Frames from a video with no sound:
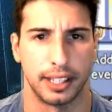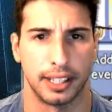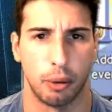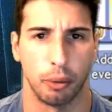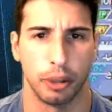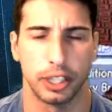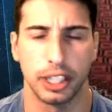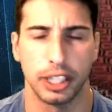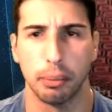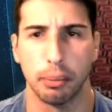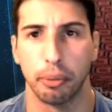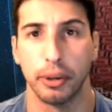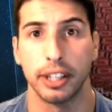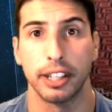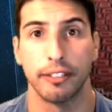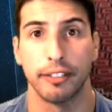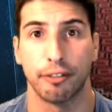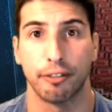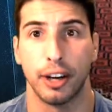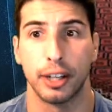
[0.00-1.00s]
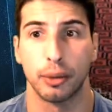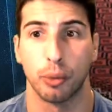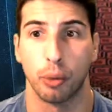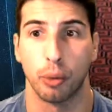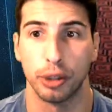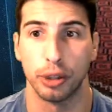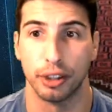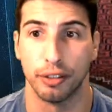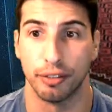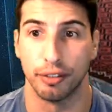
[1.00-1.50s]
We're gonna bring a friend,
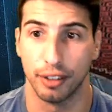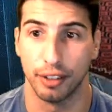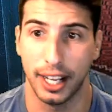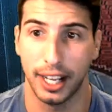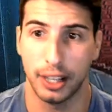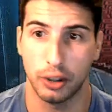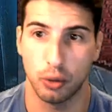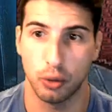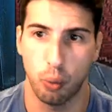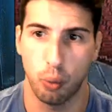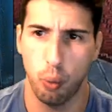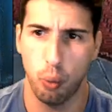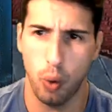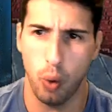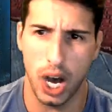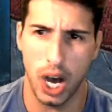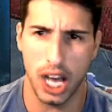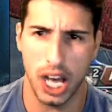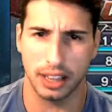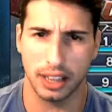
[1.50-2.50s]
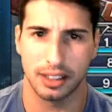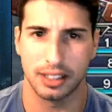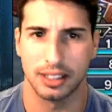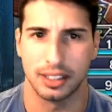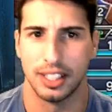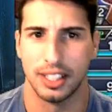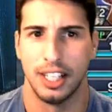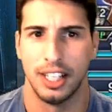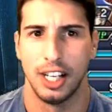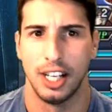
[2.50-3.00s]
Warrior of Light. What?
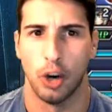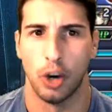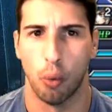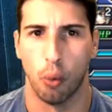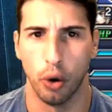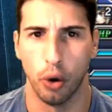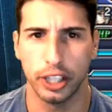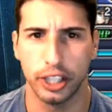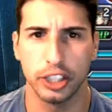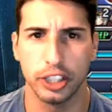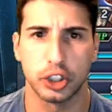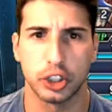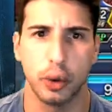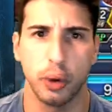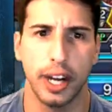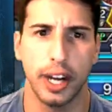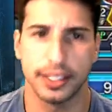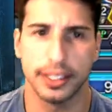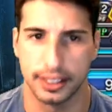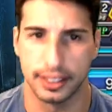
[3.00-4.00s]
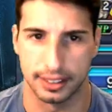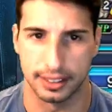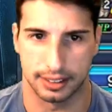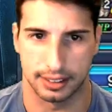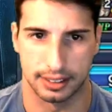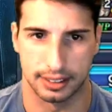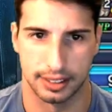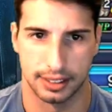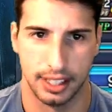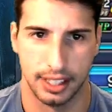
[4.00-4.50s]
We're gonna try
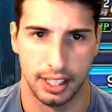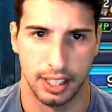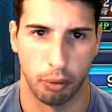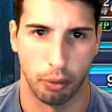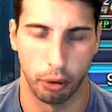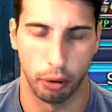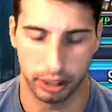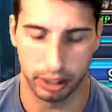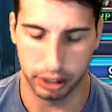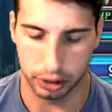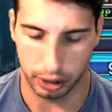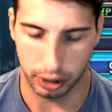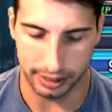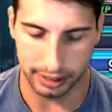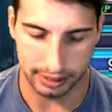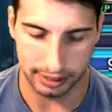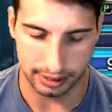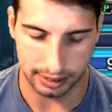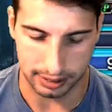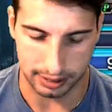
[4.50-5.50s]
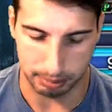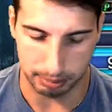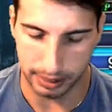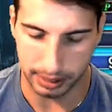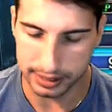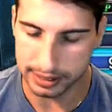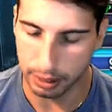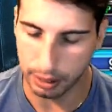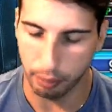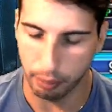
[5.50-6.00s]
this. We're gonna try this because
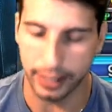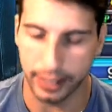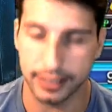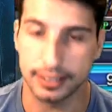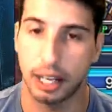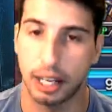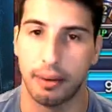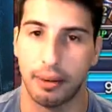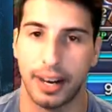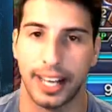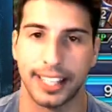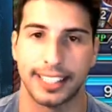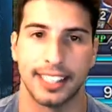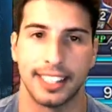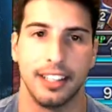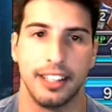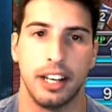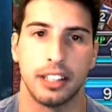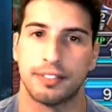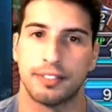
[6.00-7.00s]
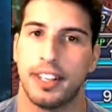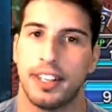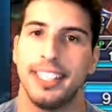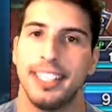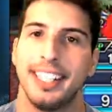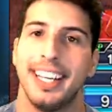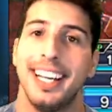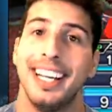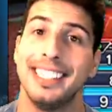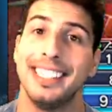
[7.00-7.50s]
basically right now I cannot find
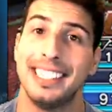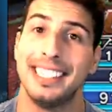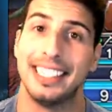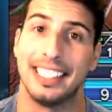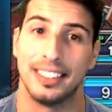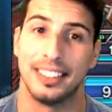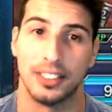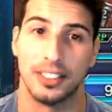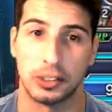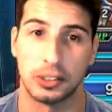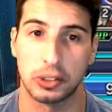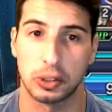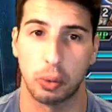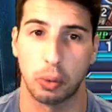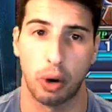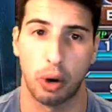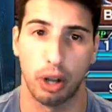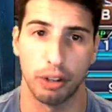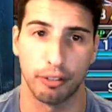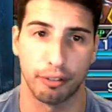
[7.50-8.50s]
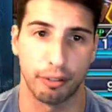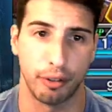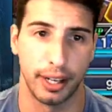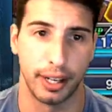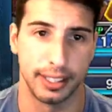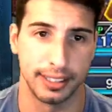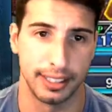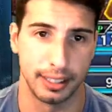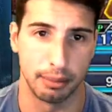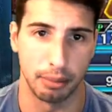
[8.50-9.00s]
any Squall friend
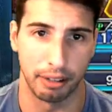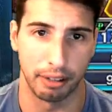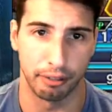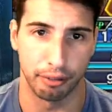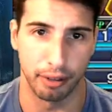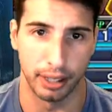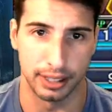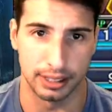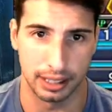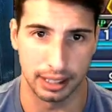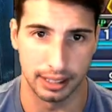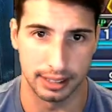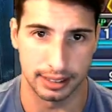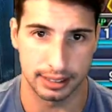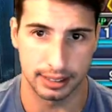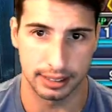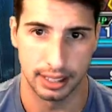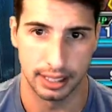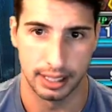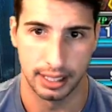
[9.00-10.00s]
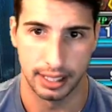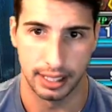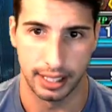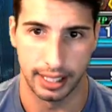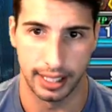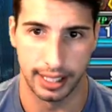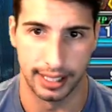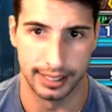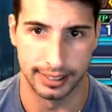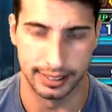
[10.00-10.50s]
in my friends list.
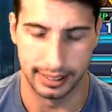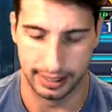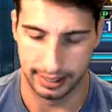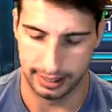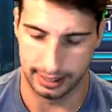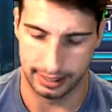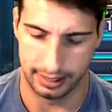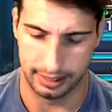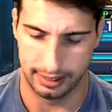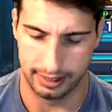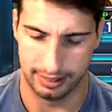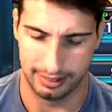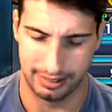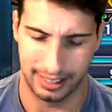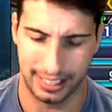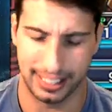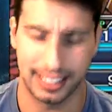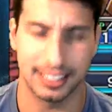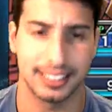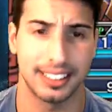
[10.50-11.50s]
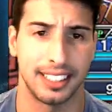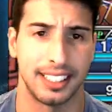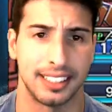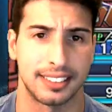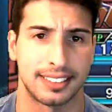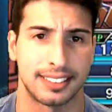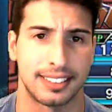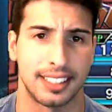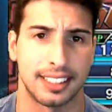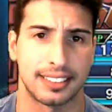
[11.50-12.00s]
And uh, I gotta say, it
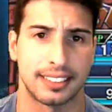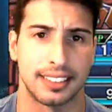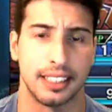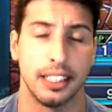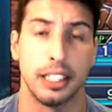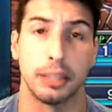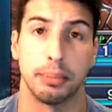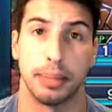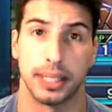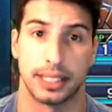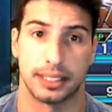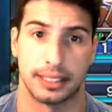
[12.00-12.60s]
sucks a little bit.